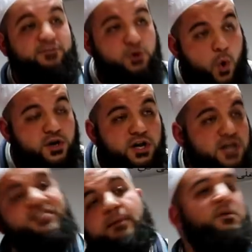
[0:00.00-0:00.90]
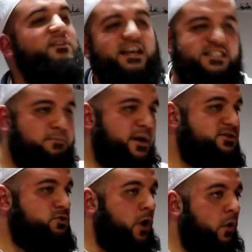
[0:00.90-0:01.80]
if you want to learn something, that's the
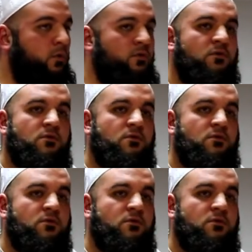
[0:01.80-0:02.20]
place you go.